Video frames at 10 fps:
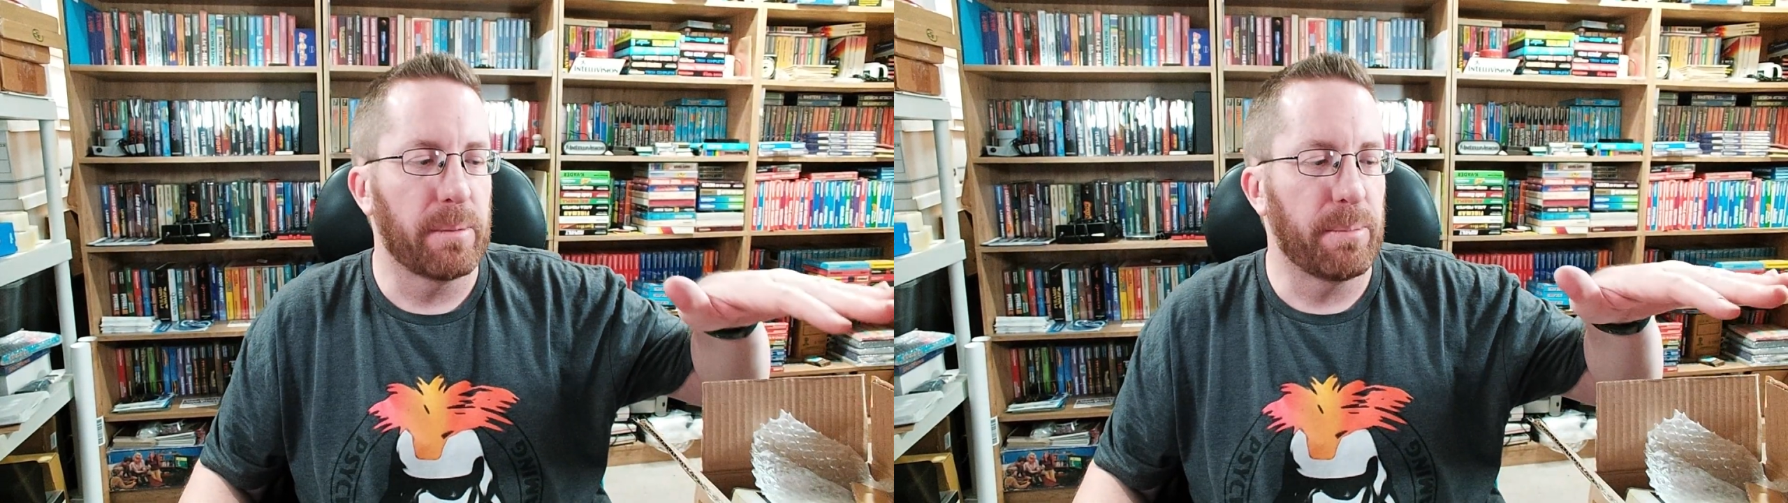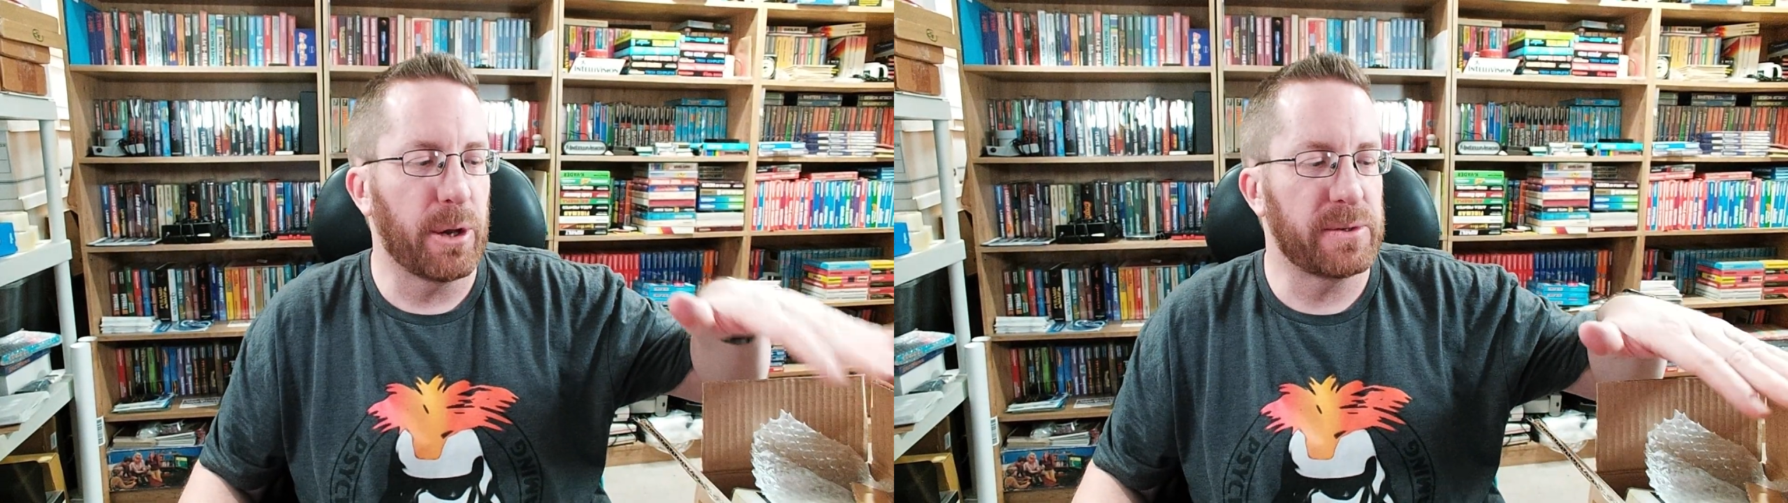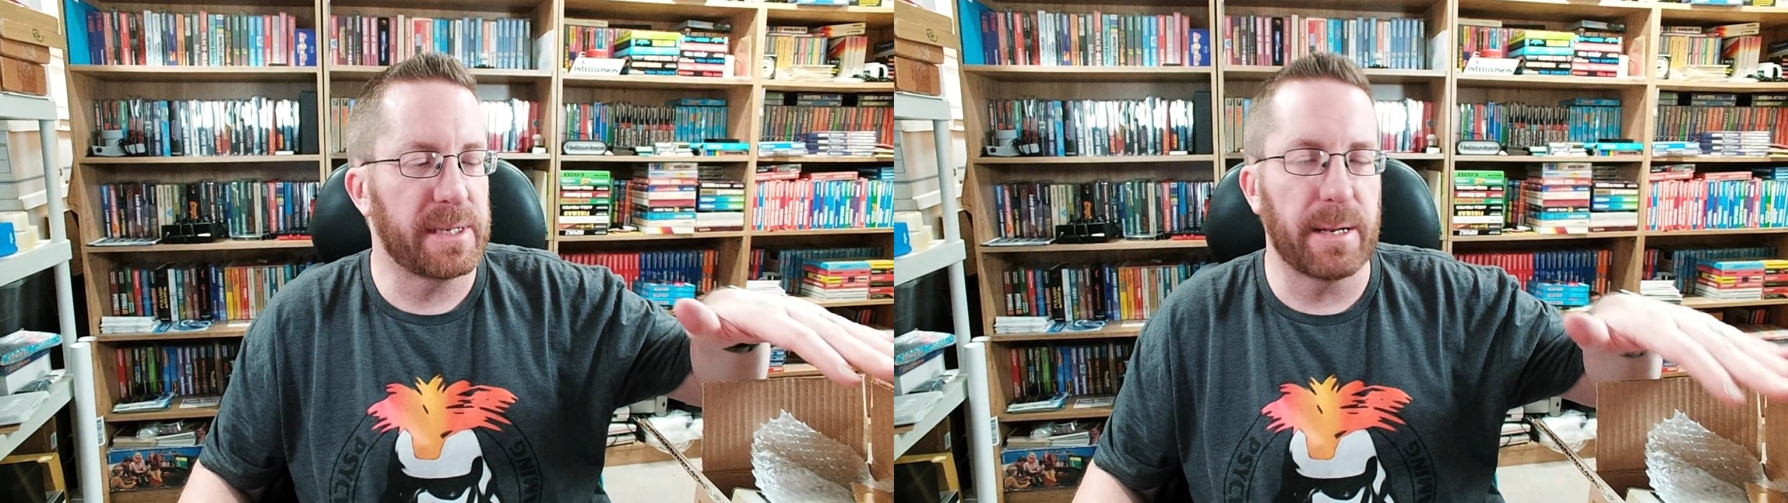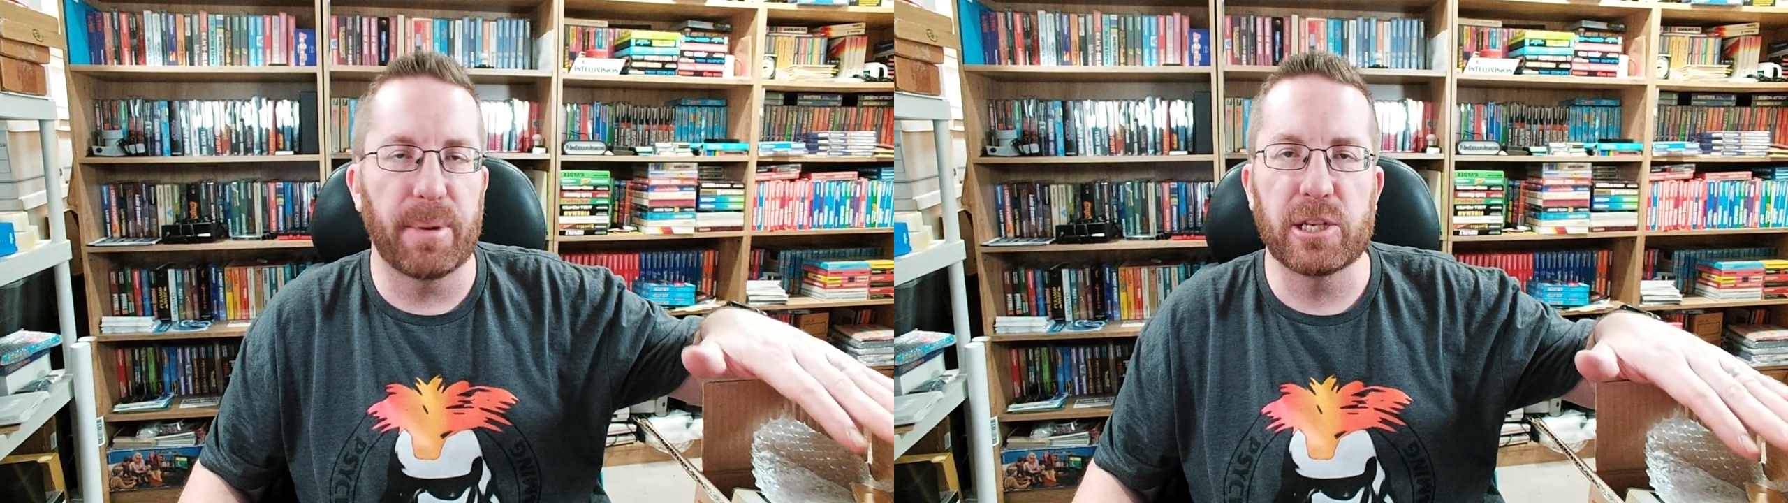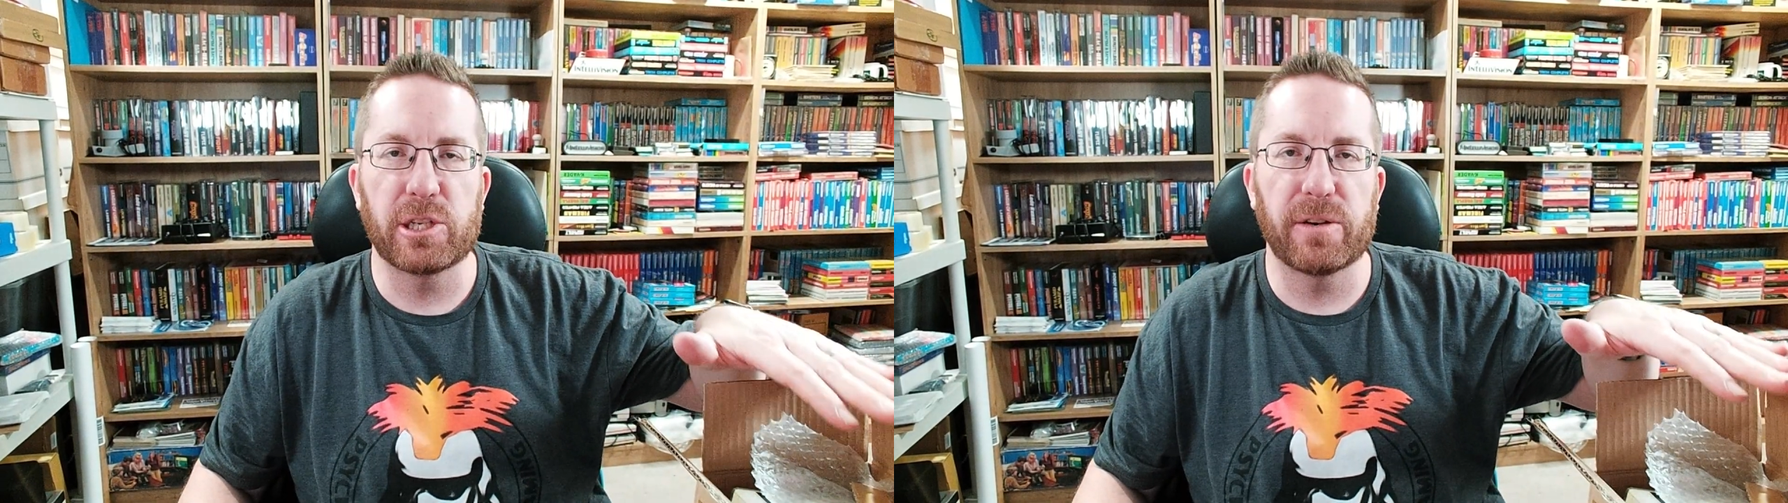posted a
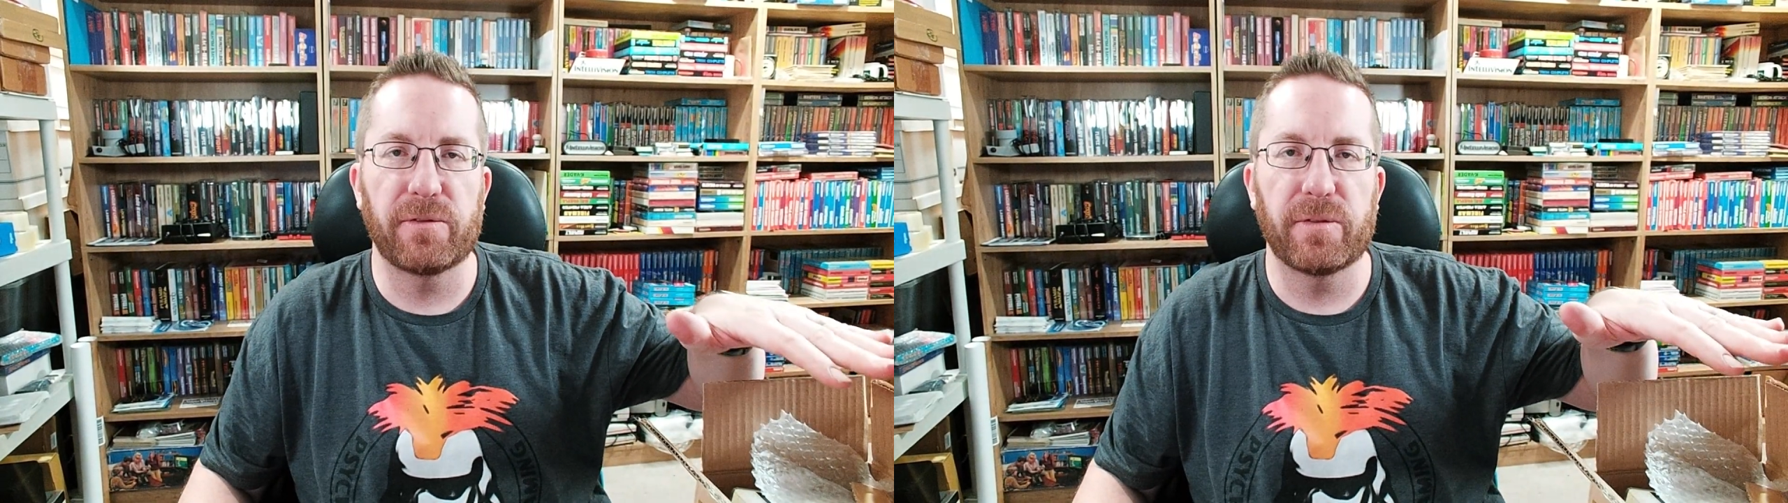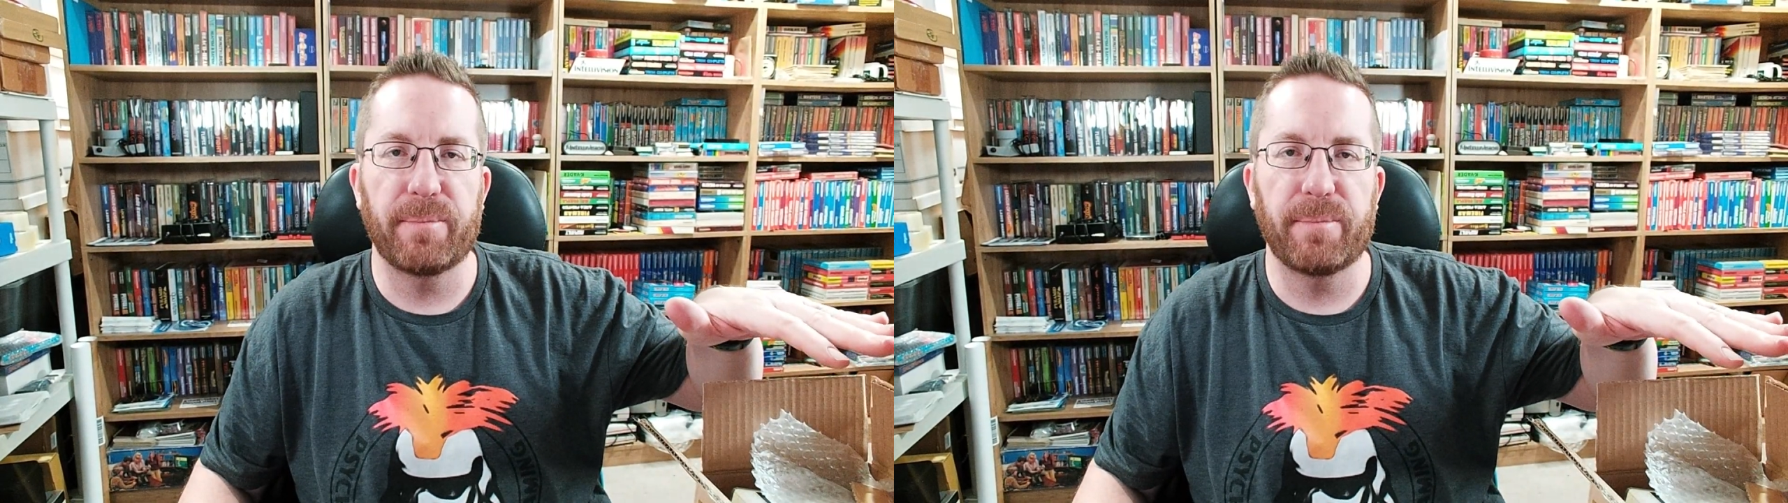bunch of